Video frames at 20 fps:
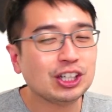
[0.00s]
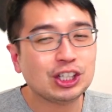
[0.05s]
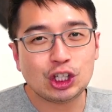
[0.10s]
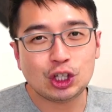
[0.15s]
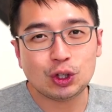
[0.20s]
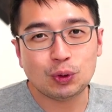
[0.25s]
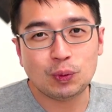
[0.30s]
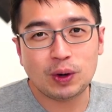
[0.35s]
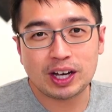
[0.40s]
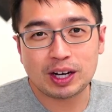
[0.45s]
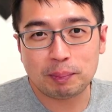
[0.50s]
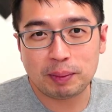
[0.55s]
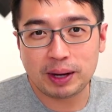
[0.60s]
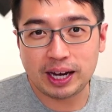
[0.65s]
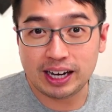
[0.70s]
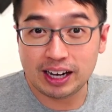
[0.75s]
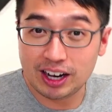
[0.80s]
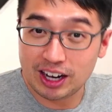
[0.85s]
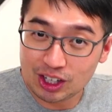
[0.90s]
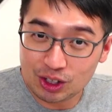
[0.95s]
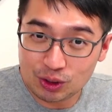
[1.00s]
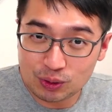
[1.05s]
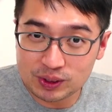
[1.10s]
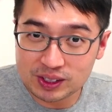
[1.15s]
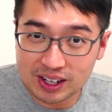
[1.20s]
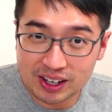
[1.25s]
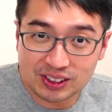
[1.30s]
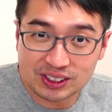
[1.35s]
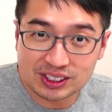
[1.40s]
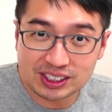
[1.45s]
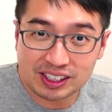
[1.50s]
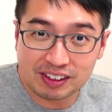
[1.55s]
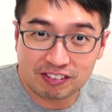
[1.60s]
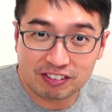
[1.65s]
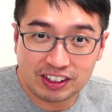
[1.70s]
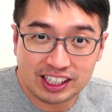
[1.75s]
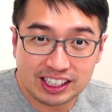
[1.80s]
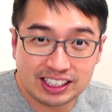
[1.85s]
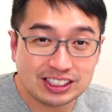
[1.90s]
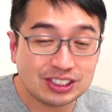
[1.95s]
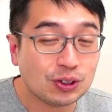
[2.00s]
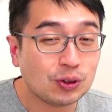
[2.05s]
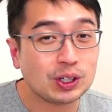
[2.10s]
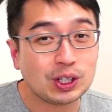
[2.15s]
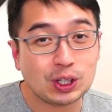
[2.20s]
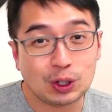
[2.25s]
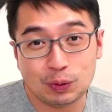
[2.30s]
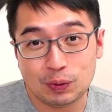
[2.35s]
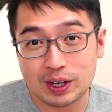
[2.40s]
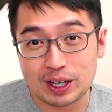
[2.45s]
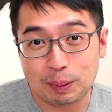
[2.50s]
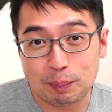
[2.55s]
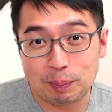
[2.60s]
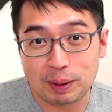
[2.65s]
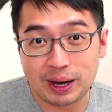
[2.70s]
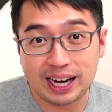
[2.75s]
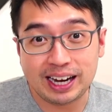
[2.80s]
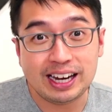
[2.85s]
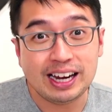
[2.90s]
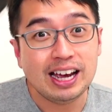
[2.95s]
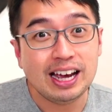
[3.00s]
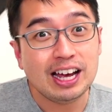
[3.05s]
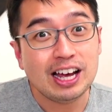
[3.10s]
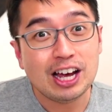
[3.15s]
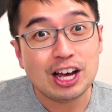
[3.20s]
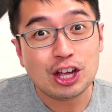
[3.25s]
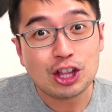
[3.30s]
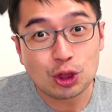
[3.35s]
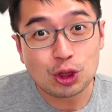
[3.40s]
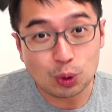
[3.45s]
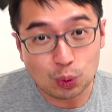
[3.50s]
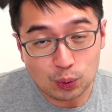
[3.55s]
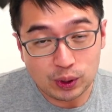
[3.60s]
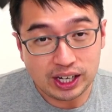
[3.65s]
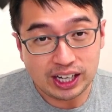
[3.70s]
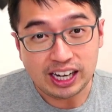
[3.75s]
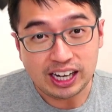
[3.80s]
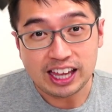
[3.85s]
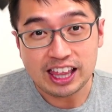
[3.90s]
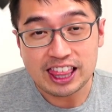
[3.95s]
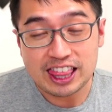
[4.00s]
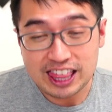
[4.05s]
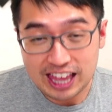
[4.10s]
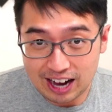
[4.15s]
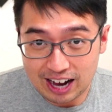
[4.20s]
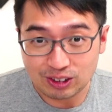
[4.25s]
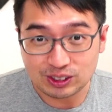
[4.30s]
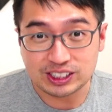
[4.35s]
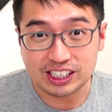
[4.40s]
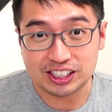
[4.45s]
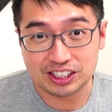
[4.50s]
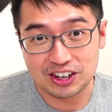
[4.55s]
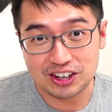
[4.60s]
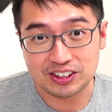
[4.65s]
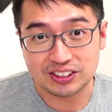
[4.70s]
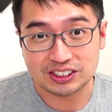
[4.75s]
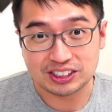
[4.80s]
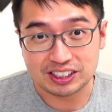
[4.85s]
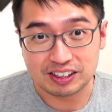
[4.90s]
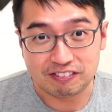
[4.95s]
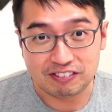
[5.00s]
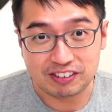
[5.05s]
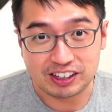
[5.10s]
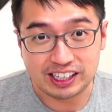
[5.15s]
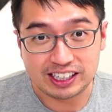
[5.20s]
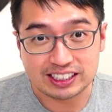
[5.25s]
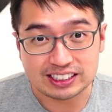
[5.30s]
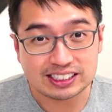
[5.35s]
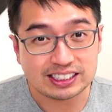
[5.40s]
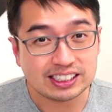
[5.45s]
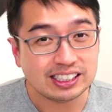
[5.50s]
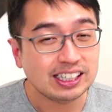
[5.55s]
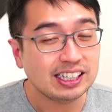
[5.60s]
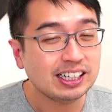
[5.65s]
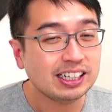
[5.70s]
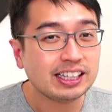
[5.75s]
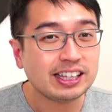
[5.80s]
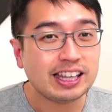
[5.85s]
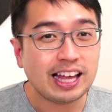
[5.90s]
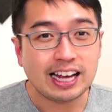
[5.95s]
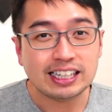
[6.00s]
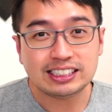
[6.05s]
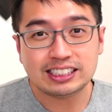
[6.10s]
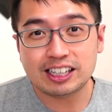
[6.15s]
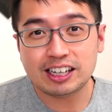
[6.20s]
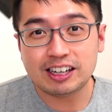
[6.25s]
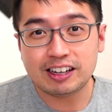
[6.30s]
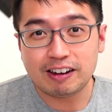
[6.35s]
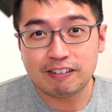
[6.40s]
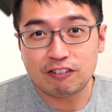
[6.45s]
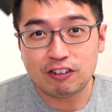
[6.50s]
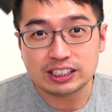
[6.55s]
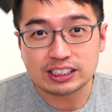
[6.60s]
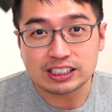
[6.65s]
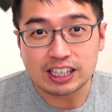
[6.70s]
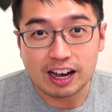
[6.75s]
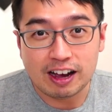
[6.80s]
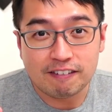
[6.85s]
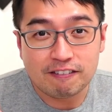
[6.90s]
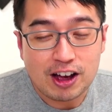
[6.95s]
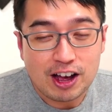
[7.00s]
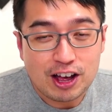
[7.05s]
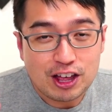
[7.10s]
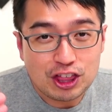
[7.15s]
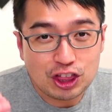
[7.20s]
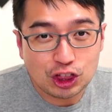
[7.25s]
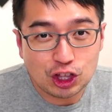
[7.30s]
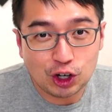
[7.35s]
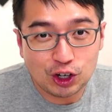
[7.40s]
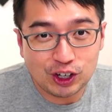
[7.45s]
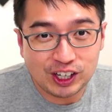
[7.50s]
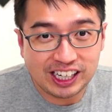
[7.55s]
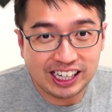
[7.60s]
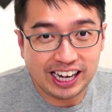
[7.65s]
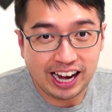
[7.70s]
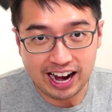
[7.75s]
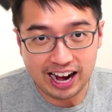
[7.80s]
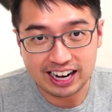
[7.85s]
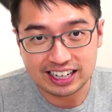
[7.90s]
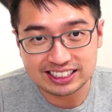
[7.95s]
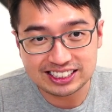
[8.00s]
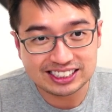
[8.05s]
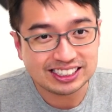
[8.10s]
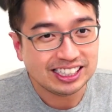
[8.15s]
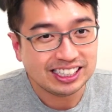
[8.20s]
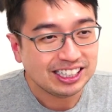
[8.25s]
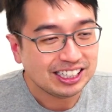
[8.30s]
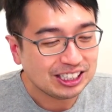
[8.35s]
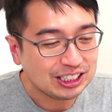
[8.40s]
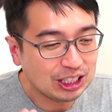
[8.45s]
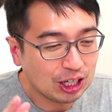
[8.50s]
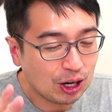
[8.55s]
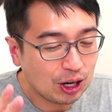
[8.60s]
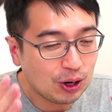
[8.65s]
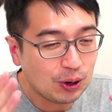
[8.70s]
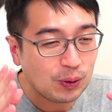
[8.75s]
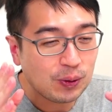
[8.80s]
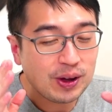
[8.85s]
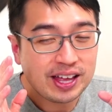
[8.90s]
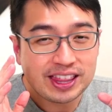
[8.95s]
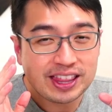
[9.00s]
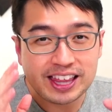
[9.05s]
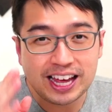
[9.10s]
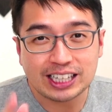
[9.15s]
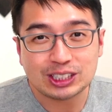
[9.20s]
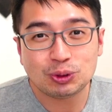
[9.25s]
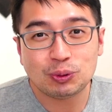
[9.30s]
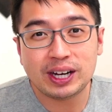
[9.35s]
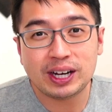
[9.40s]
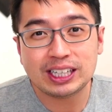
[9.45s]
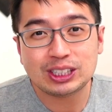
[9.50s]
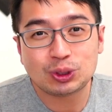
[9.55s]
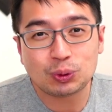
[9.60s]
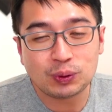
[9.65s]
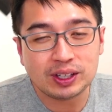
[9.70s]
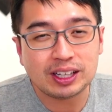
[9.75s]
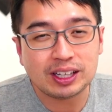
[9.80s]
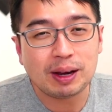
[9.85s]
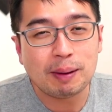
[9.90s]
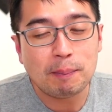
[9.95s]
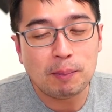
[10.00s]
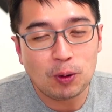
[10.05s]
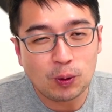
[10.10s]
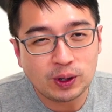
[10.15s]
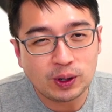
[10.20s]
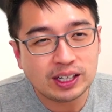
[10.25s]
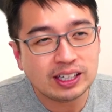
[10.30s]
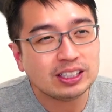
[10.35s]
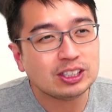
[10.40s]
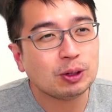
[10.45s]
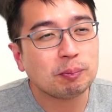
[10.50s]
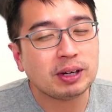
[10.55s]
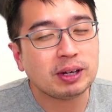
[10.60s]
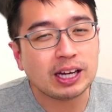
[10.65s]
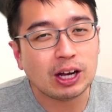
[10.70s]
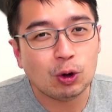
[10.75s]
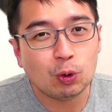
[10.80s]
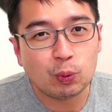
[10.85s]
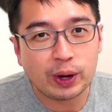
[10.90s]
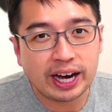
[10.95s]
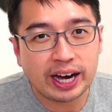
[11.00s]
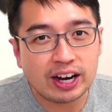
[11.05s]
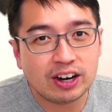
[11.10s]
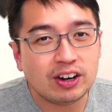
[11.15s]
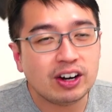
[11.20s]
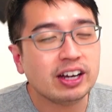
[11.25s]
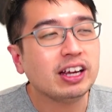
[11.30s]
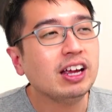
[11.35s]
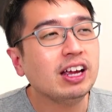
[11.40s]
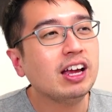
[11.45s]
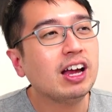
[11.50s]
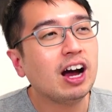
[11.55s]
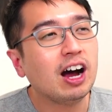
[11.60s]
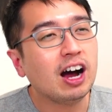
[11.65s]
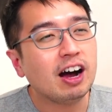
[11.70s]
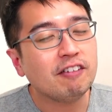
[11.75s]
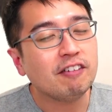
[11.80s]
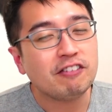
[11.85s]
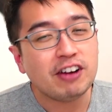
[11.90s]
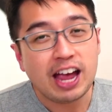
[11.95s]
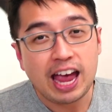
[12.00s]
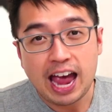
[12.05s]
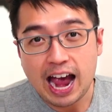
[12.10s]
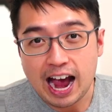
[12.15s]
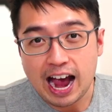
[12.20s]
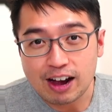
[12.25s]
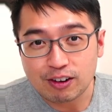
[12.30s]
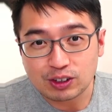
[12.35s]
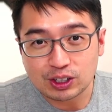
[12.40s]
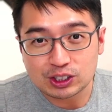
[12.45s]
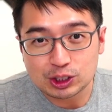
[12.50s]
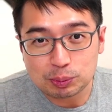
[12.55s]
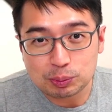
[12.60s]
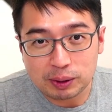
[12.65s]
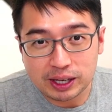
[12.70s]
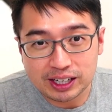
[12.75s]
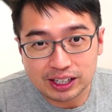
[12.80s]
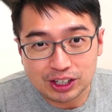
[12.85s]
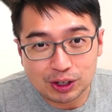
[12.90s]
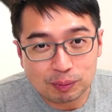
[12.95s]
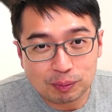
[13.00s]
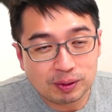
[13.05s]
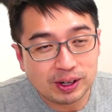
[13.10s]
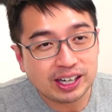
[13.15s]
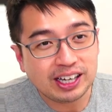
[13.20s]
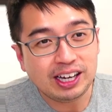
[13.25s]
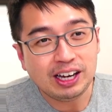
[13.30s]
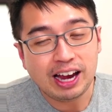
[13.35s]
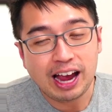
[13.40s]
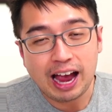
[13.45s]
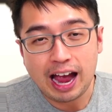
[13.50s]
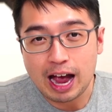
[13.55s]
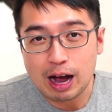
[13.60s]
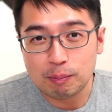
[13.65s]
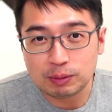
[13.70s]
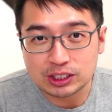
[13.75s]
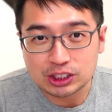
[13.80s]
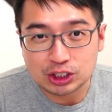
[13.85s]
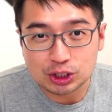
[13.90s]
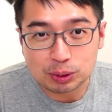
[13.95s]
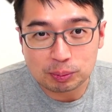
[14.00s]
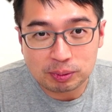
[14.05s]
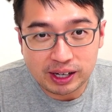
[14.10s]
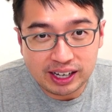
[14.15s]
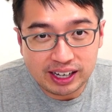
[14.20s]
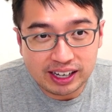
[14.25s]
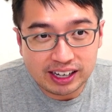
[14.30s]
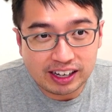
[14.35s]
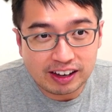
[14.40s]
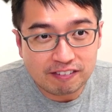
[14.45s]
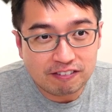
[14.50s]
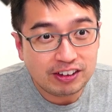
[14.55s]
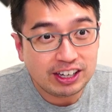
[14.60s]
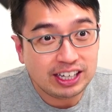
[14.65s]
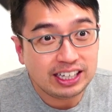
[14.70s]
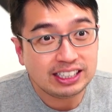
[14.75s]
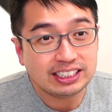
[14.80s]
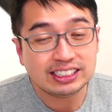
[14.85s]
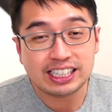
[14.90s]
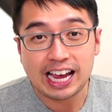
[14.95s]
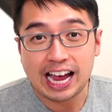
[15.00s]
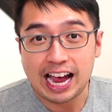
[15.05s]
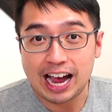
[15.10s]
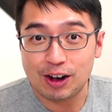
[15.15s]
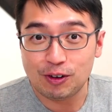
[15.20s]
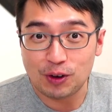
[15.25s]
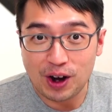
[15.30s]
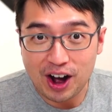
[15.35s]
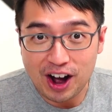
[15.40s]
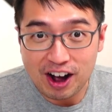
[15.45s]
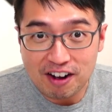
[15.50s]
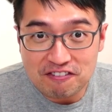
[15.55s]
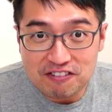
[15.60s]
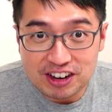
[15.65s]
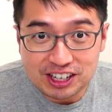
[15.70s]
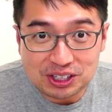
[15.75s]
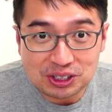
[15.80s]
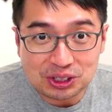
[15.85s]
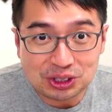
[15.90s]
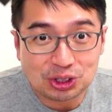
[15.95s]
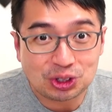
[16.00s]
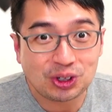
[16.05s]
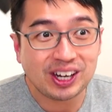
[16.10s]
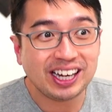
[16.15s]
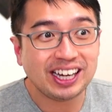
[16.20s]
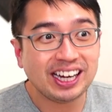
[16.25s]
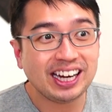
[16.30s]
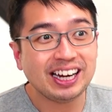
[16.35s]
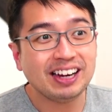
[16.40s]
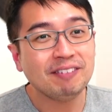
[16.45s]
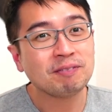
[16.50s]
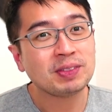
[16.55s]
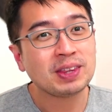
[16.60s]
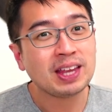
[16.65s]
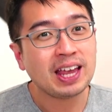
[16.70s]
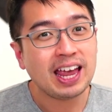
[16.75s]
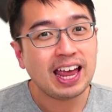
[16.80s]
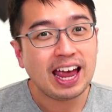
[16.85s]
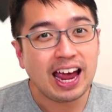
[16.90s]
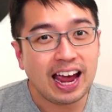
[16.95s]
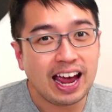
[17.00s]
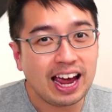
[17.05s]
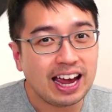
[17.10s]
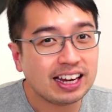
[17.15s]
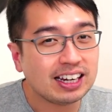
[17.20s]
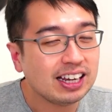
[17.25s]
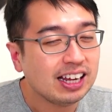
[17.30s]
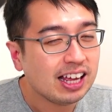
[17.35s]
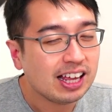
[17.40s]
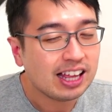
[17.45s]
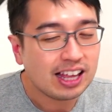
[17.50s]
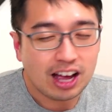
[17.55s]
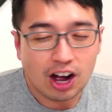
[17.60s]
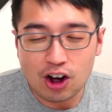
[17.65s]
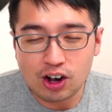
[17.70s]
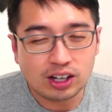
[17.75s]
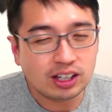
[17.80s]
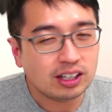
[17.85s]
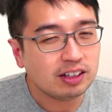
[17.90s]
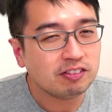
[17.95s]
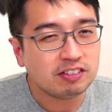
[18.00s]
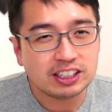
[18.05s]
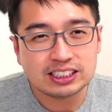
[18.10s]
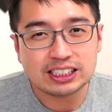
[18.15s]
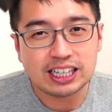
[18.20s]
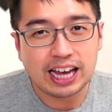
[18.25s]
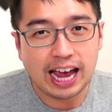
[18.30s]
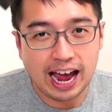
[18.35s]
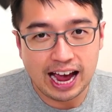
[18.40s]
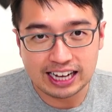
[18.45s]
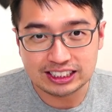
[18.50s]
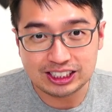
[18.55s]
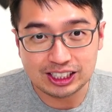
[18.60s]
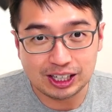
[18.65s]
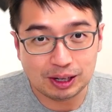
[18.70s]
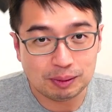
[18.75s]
Do you wanna pay $100 in fees or do you wanna pay $3,000 in fees? That's the difference of 30x. So that's why it's really important to be aware of how you're spending your money, how much you're paying in fees, how often you're trading, and all of this adds